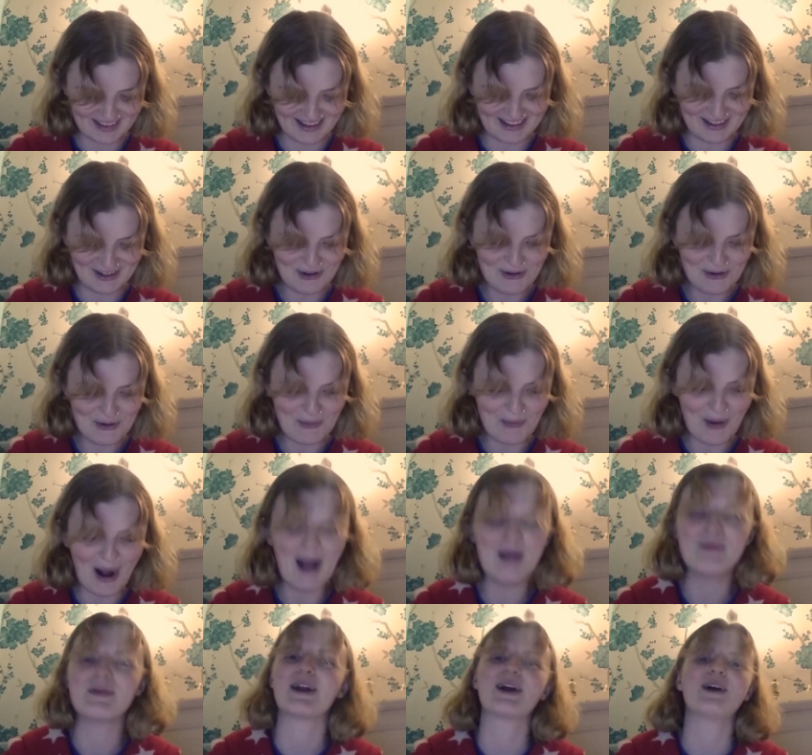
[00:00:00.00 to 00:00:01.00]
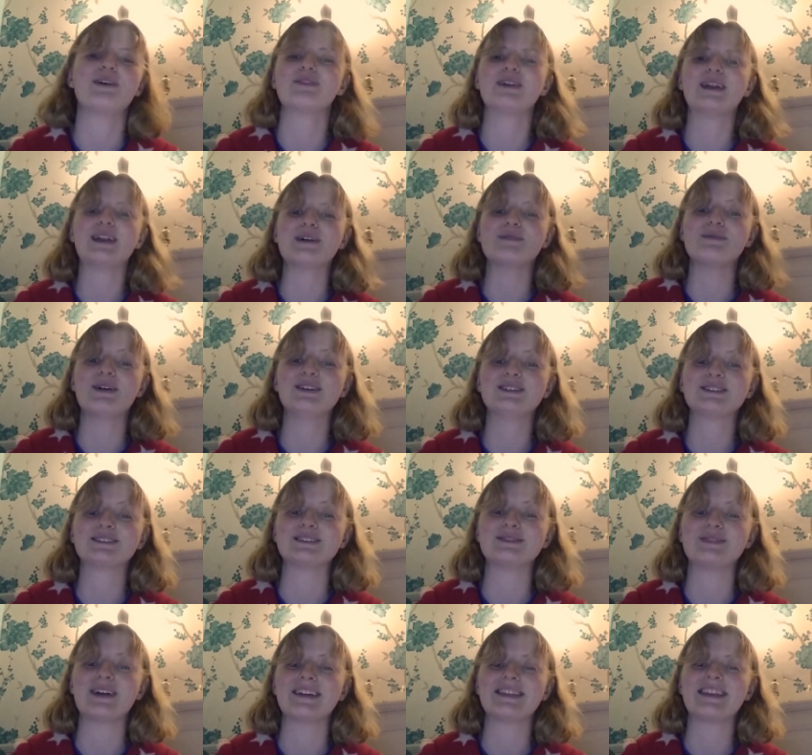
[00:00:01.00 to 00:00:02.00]
And I don't know why, but I got really
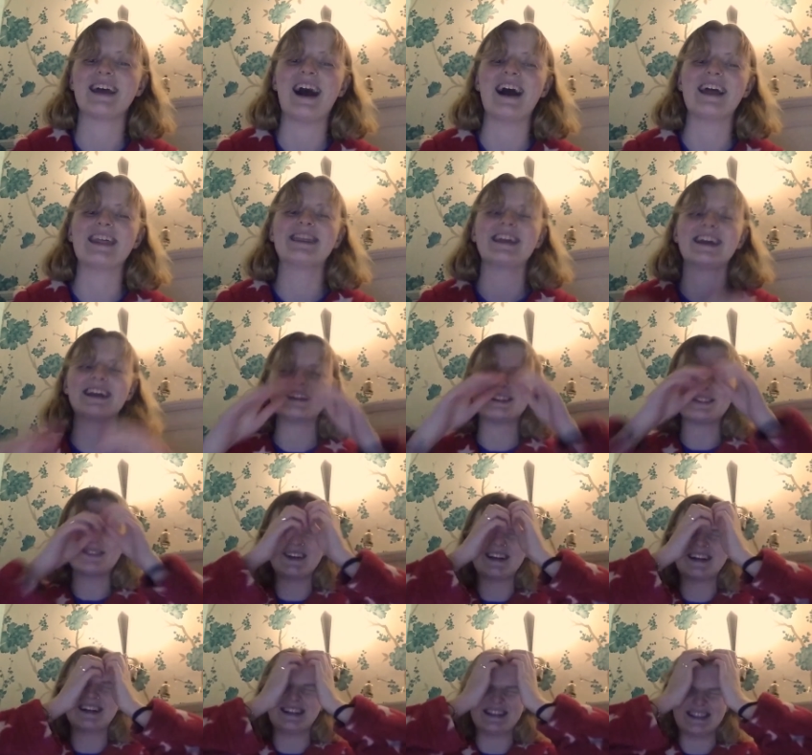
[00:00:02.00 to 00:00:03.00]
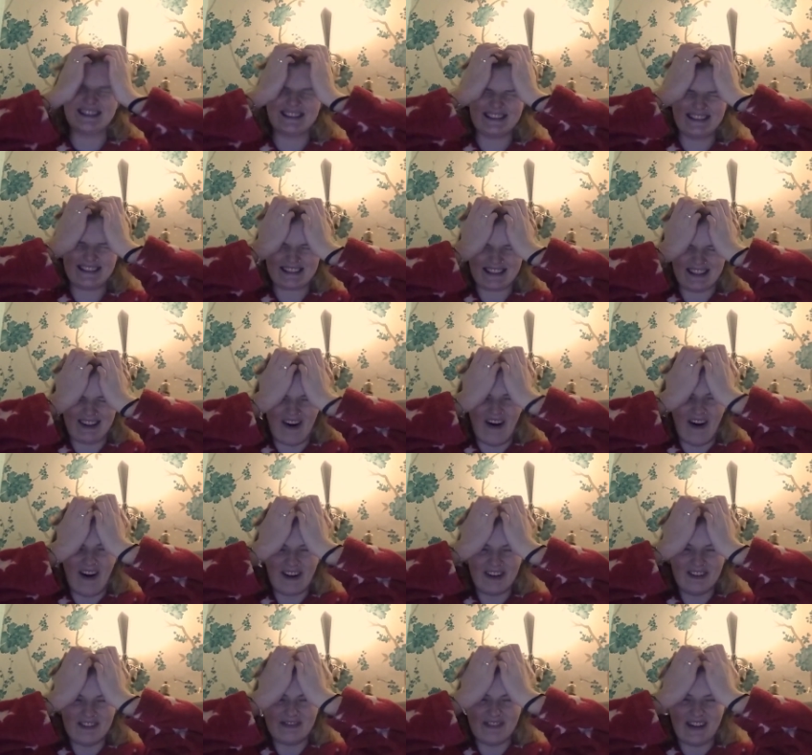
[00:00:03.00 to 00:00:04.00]
emotional about that. I think it's because
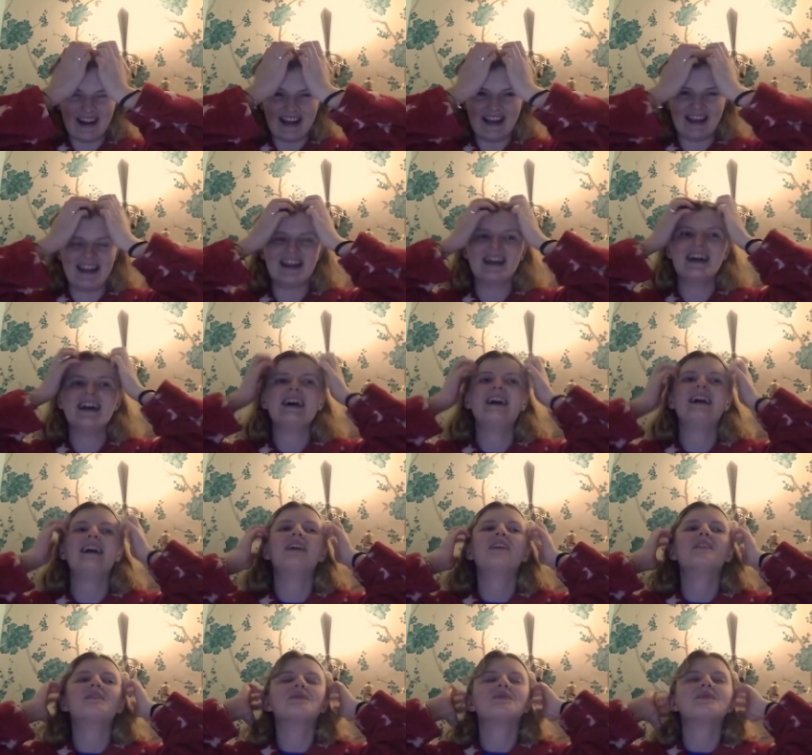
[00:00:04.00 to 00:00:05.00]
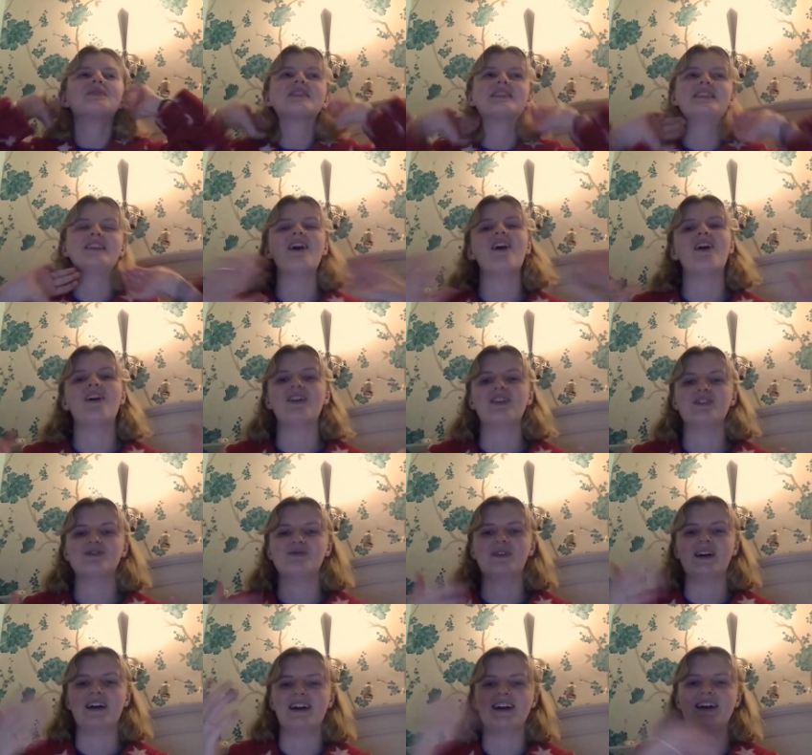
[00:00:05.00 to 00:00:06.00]
all of my, not all
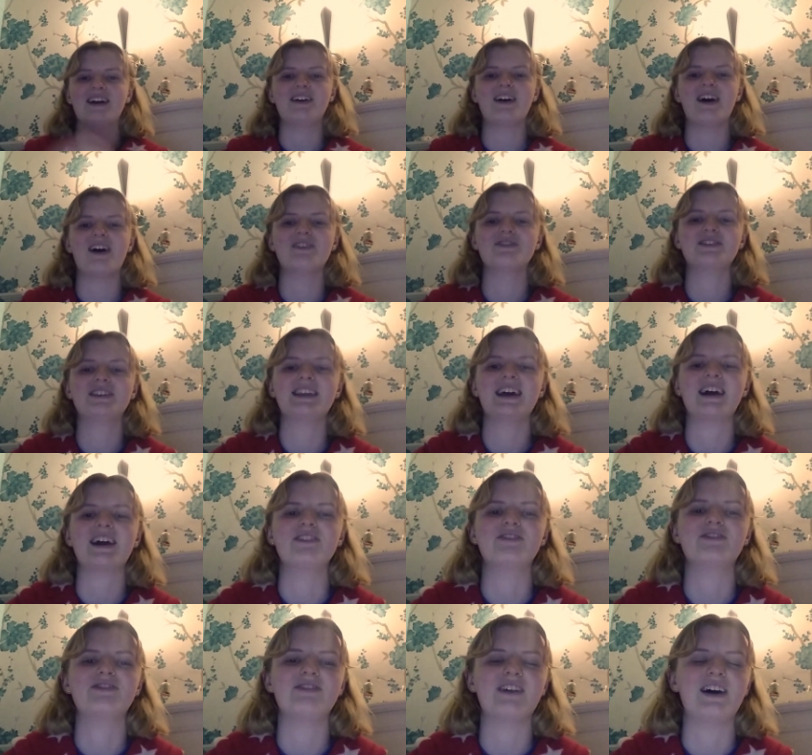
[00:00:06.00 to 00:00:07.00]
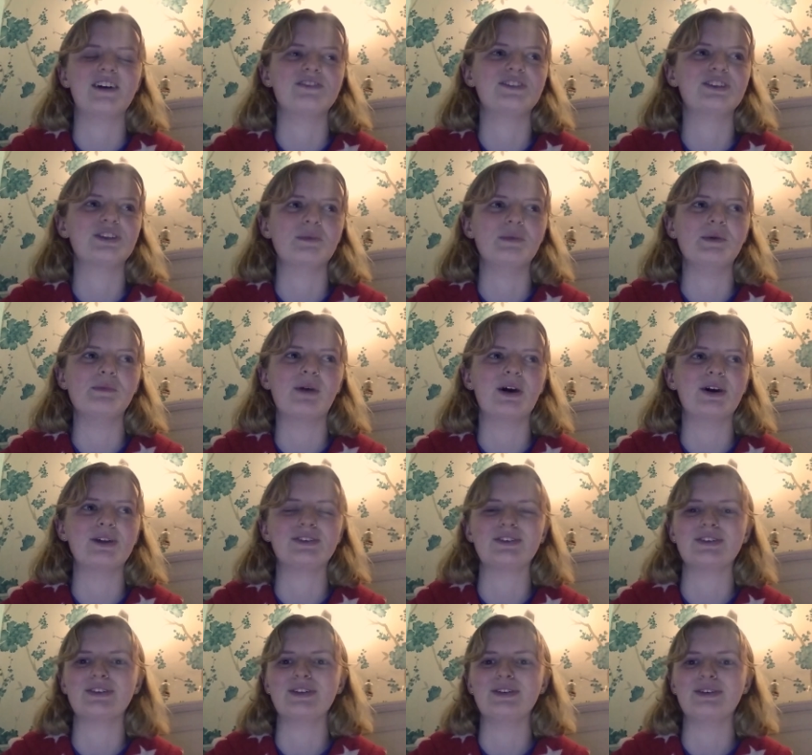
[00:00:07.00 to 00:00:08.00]
of my, I, obviously I have, I have some
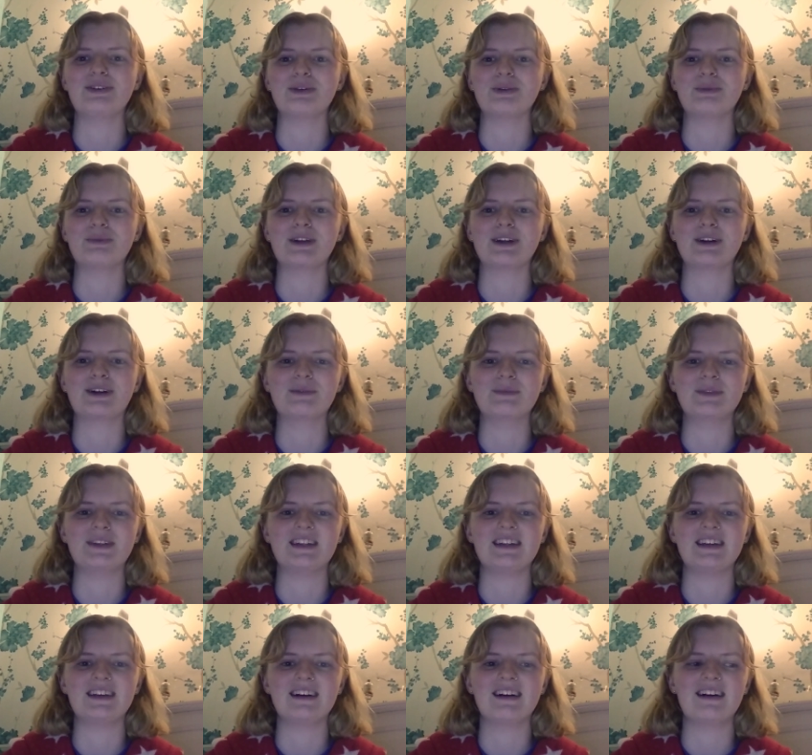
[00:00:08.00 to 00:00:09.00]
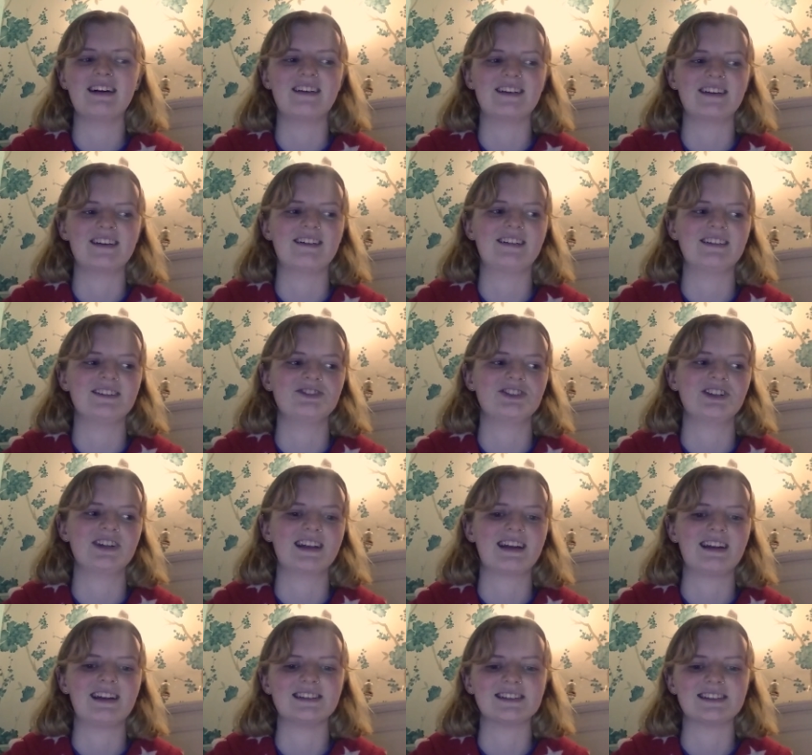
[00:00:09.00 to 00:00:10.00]
imposter syndrome when it comes to archaeology
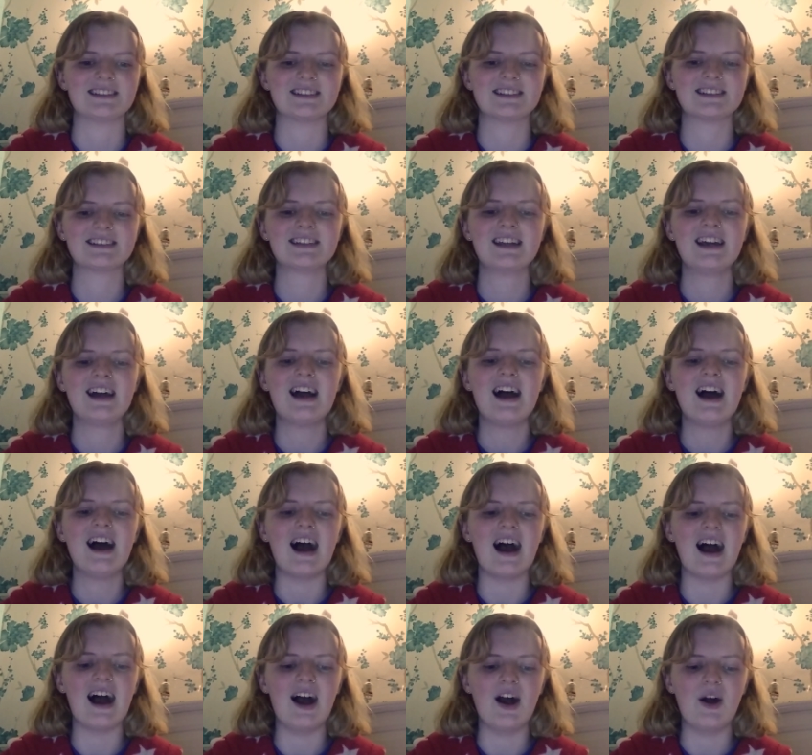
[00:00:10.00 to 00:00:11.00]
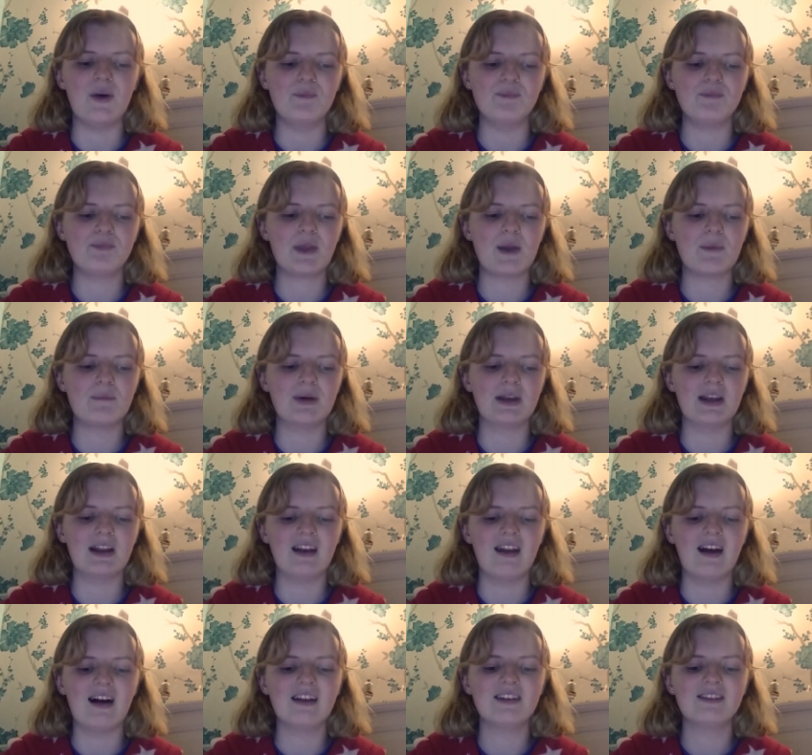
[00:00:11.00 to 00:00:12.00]
and classics. Um, but a
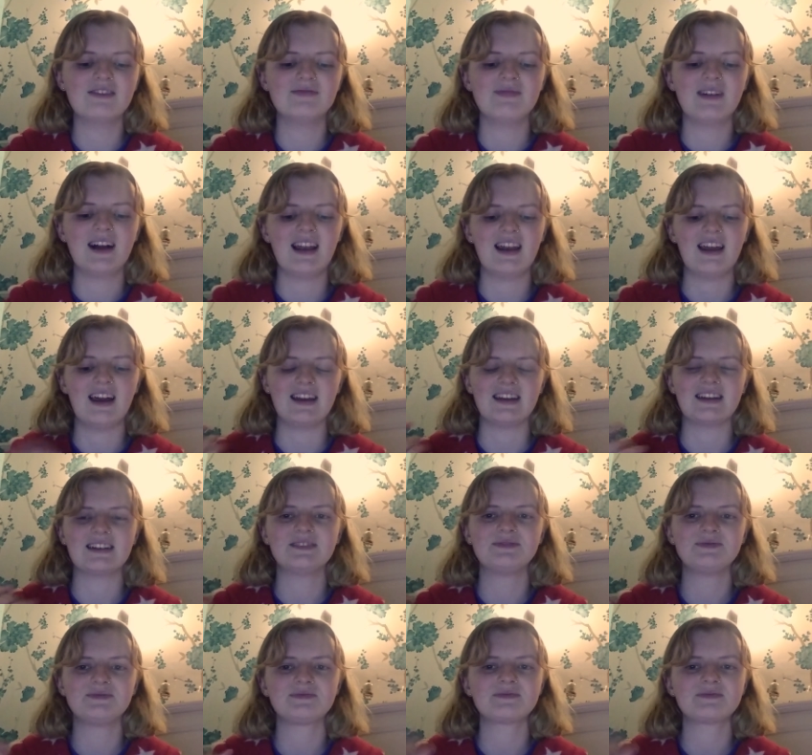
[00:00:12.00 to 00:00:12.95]
lot of my like